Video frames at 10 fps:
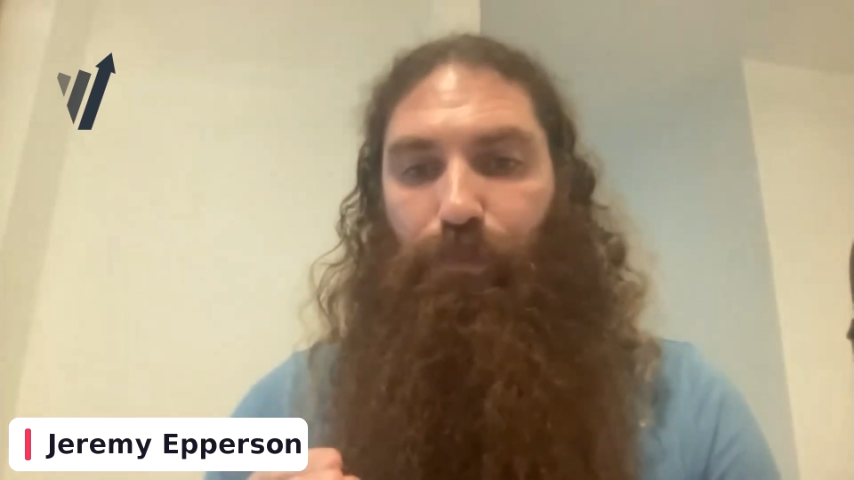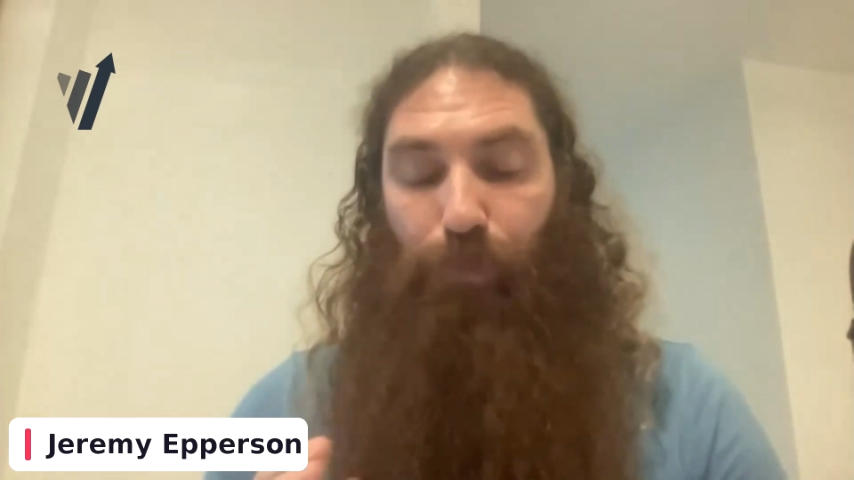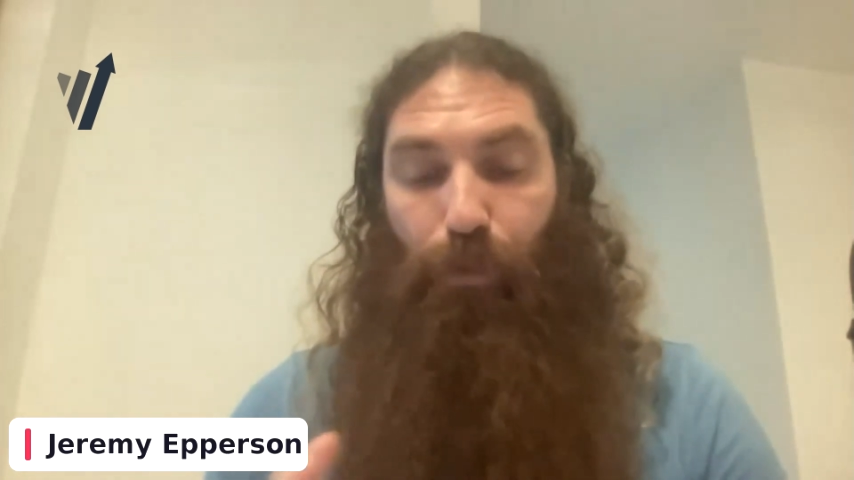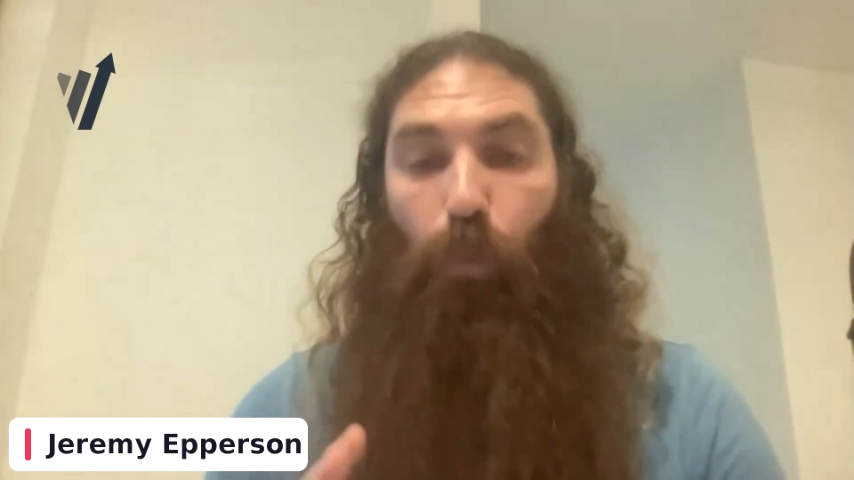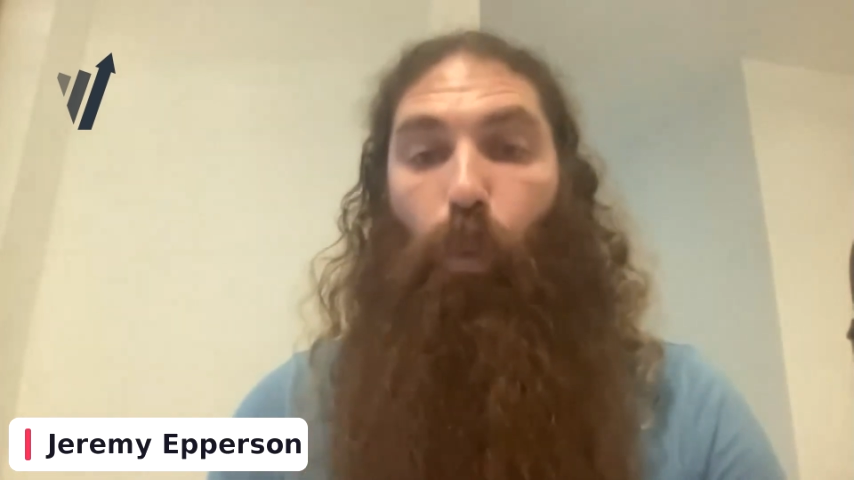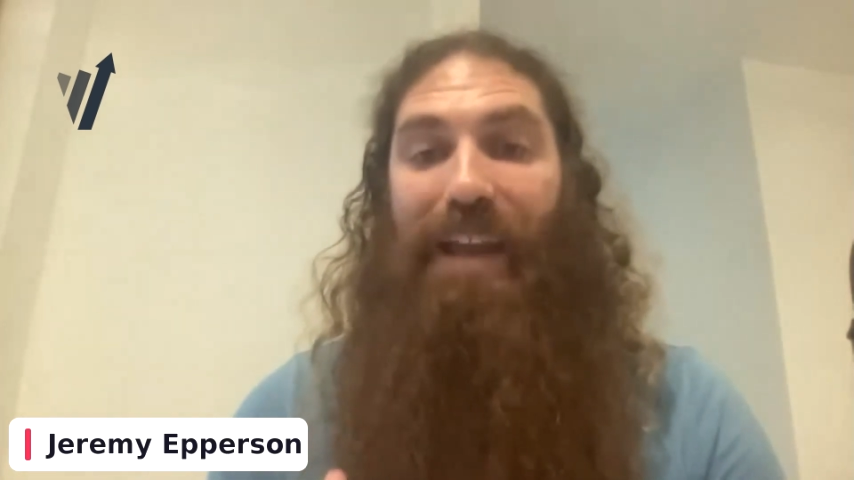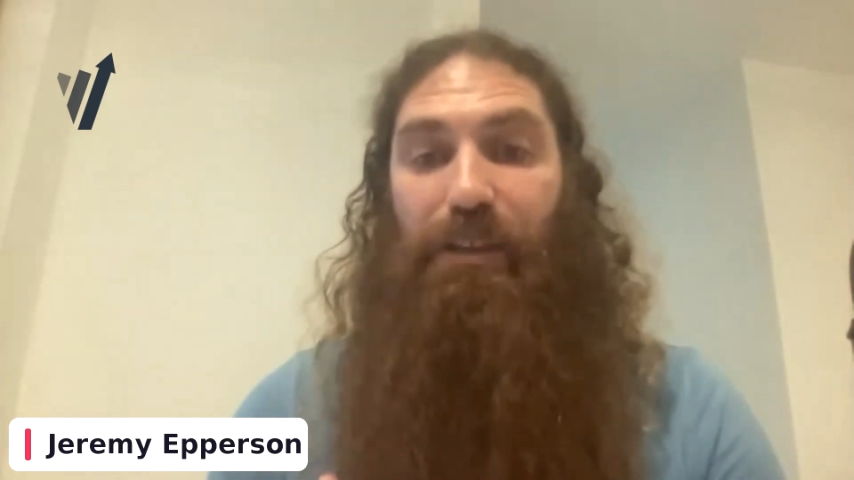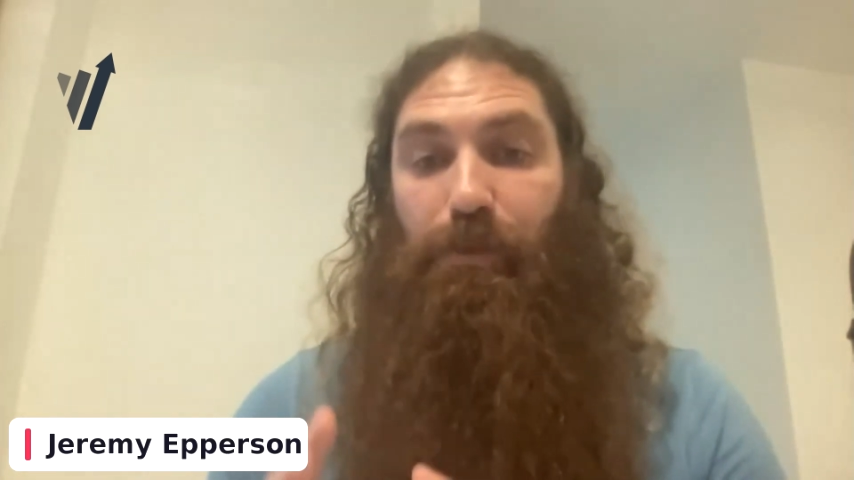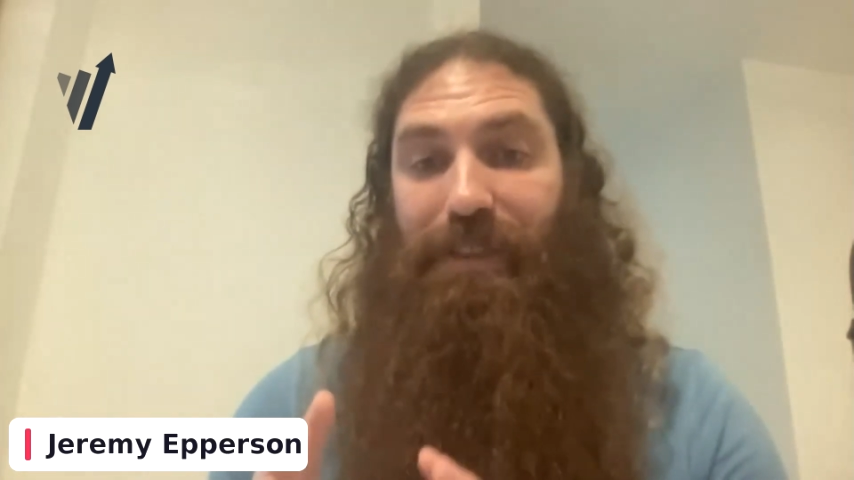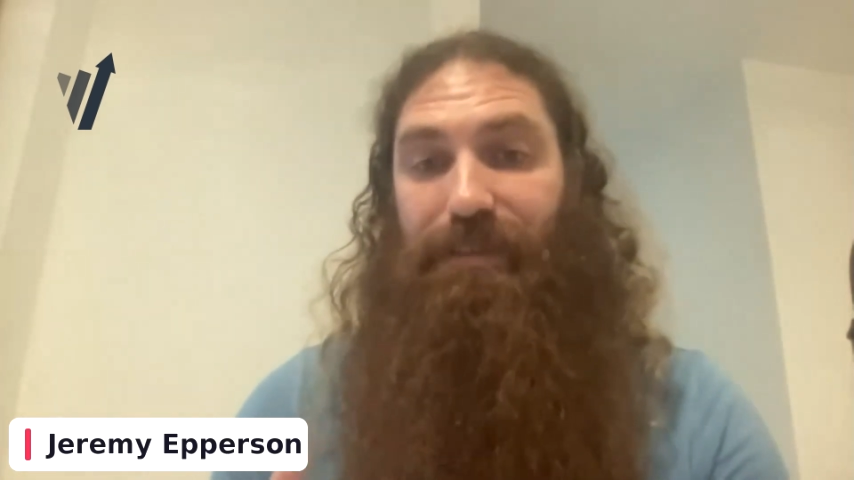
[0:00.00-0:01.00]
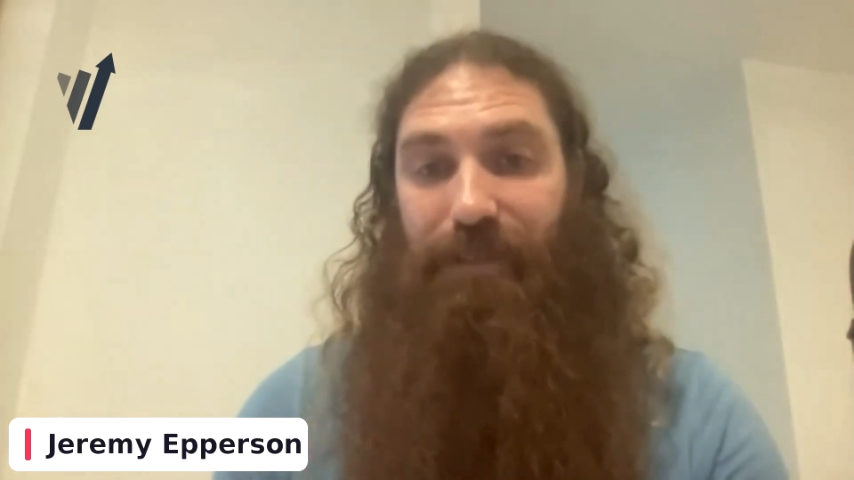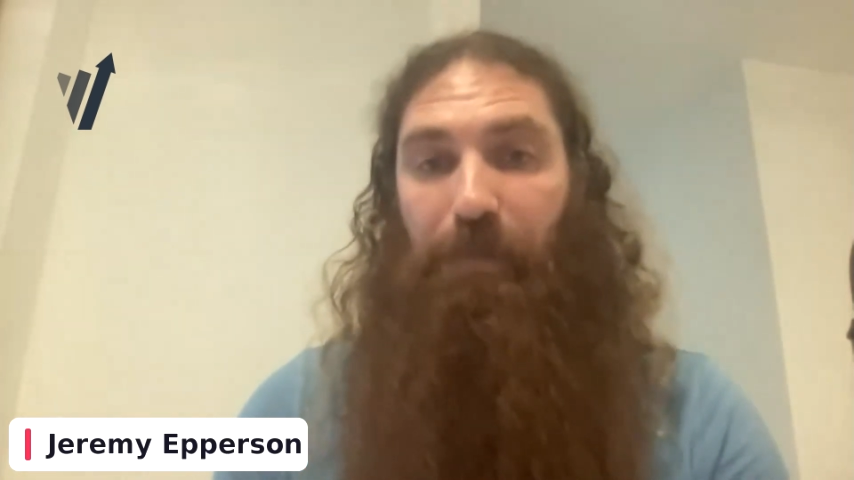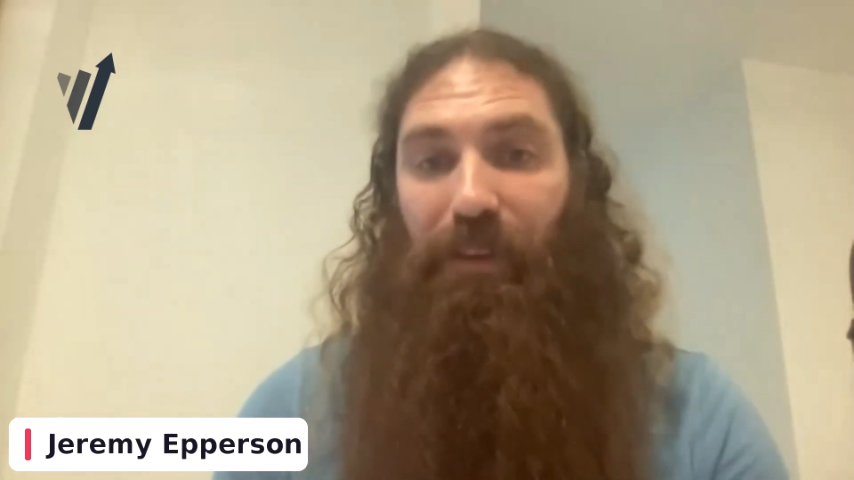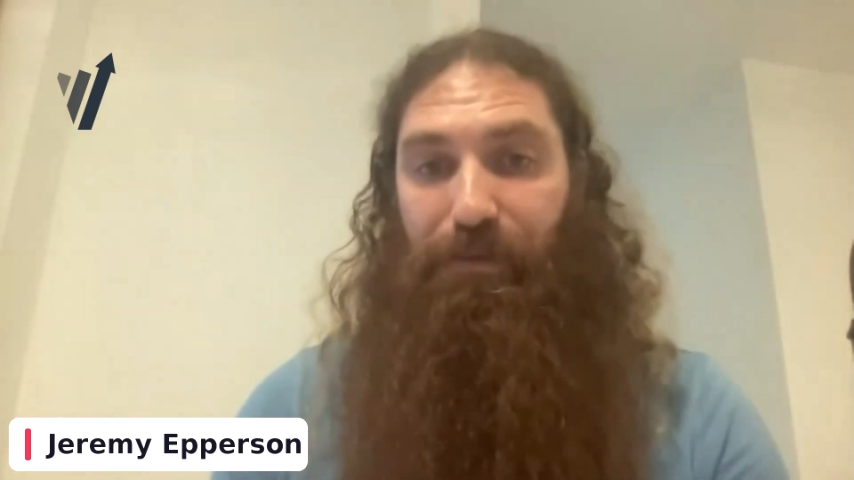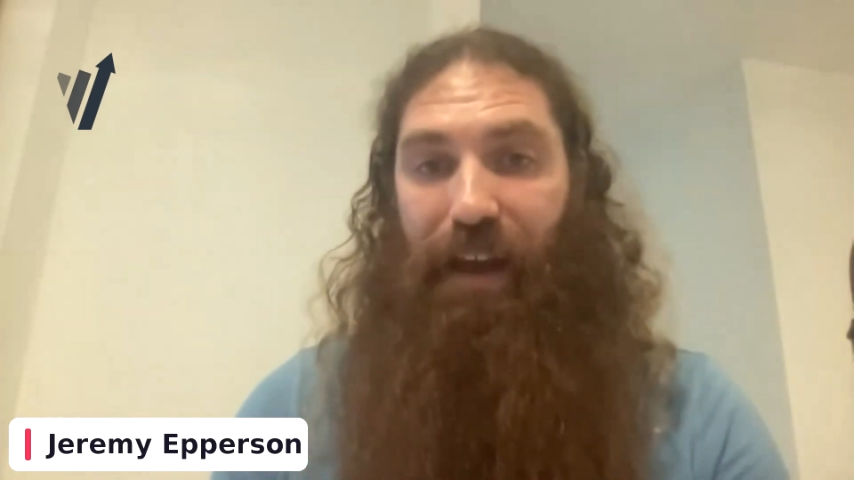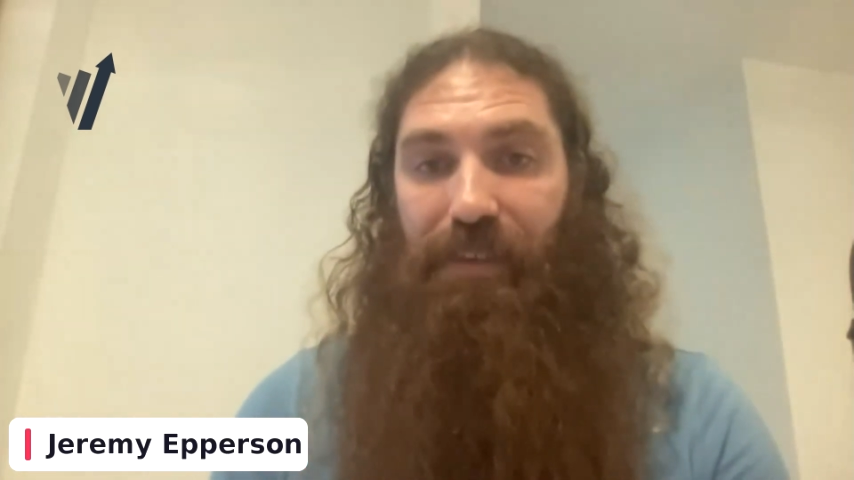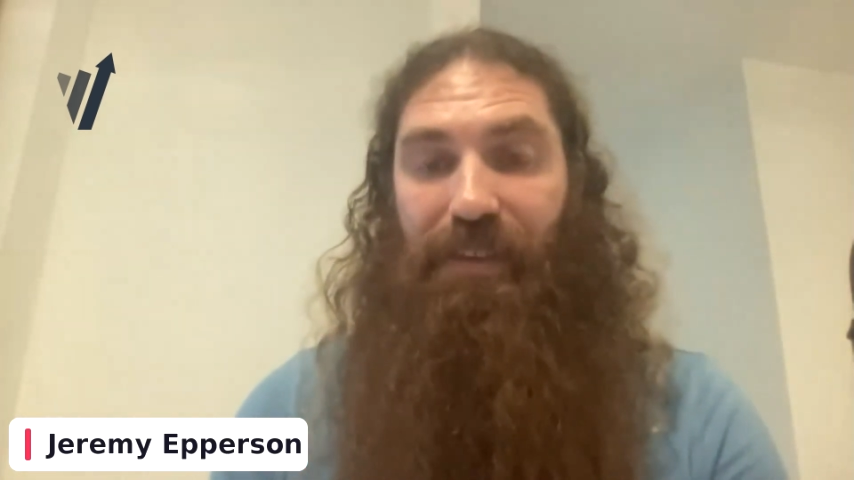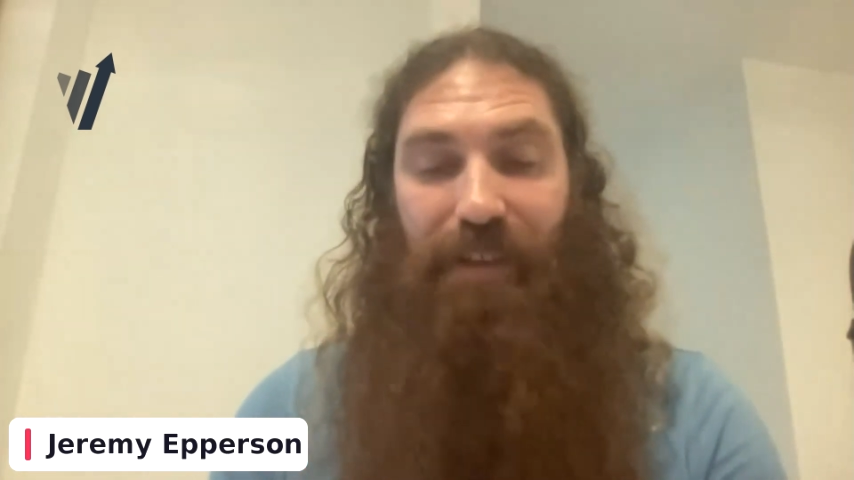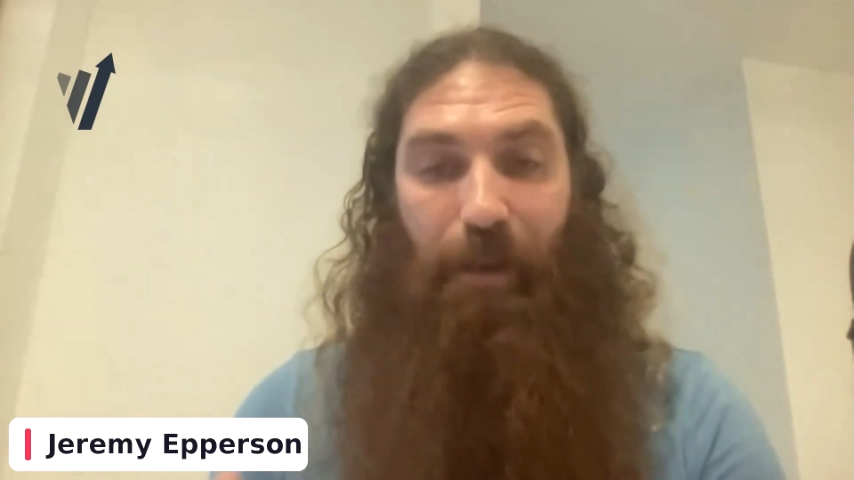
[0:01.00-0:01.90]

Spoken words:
the ways we simplify this,